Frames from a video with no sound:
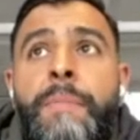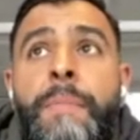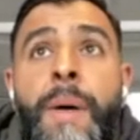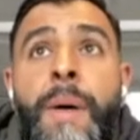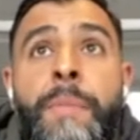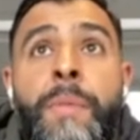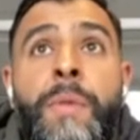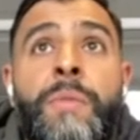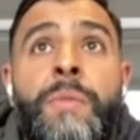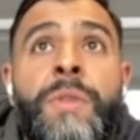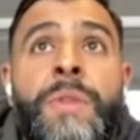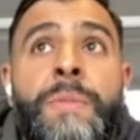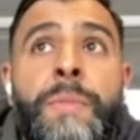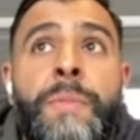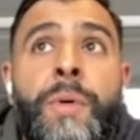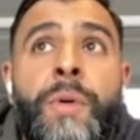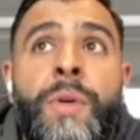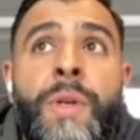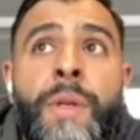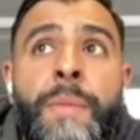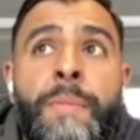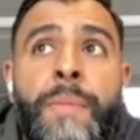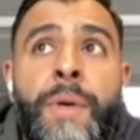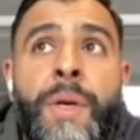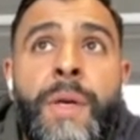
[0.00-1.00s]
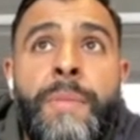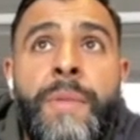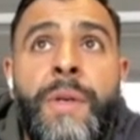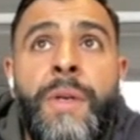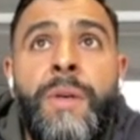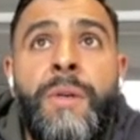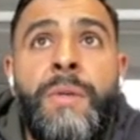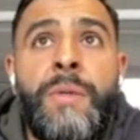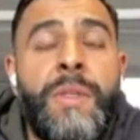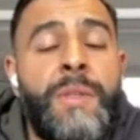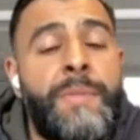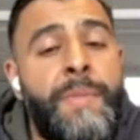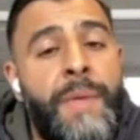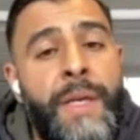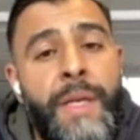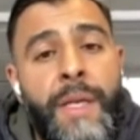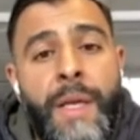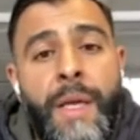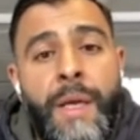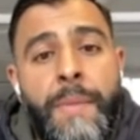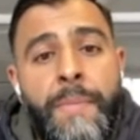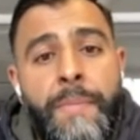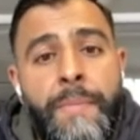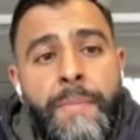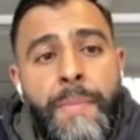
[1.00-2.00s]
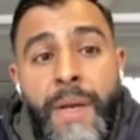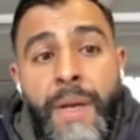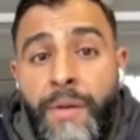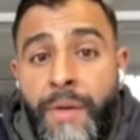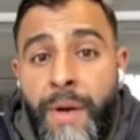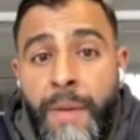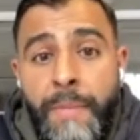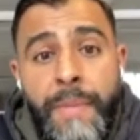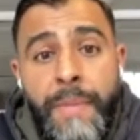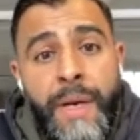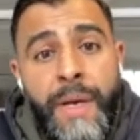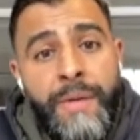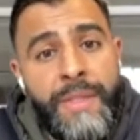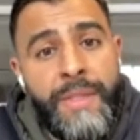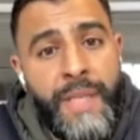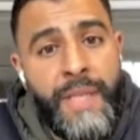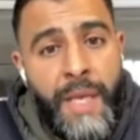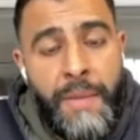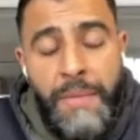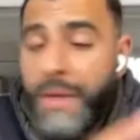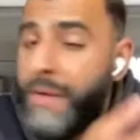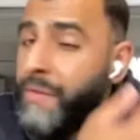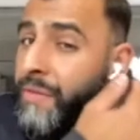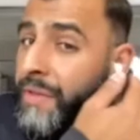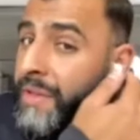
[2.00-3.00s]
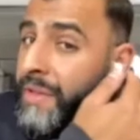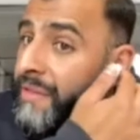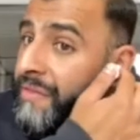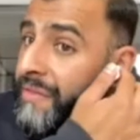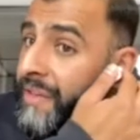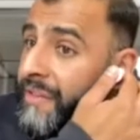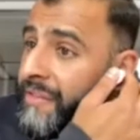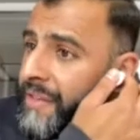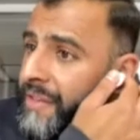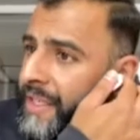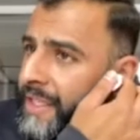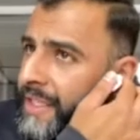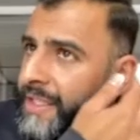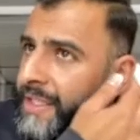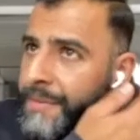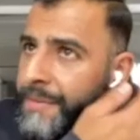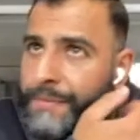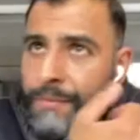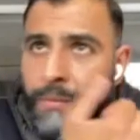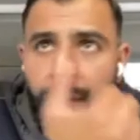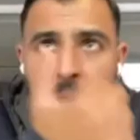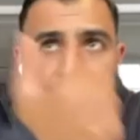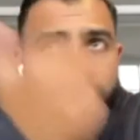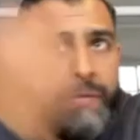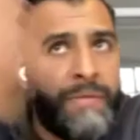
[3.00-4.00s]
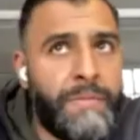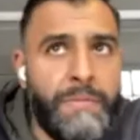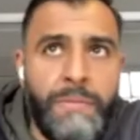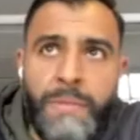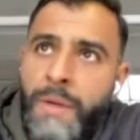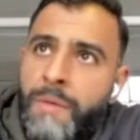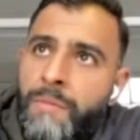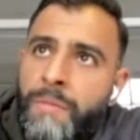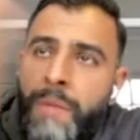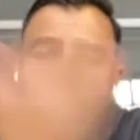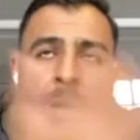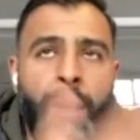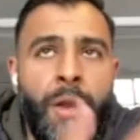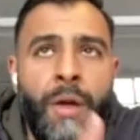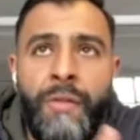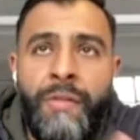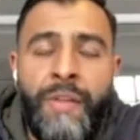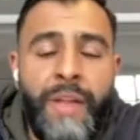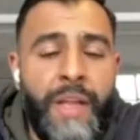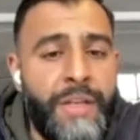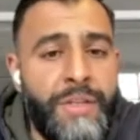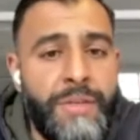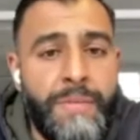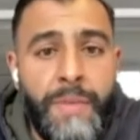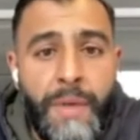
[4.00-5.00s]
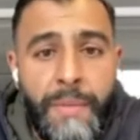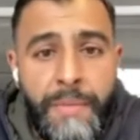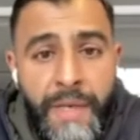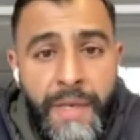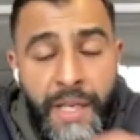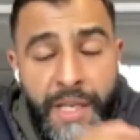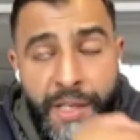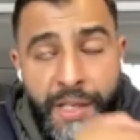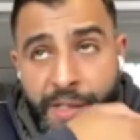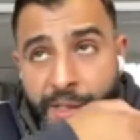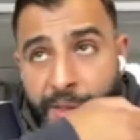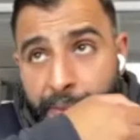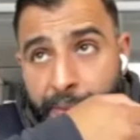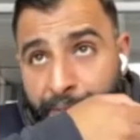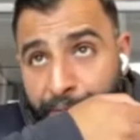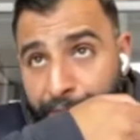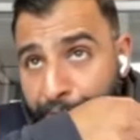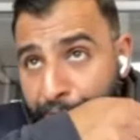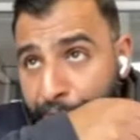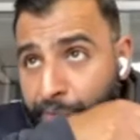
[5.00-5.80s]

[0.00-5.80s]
My mum was born in Birmingham because my grandparents came over in the 50s with a lot of Asian population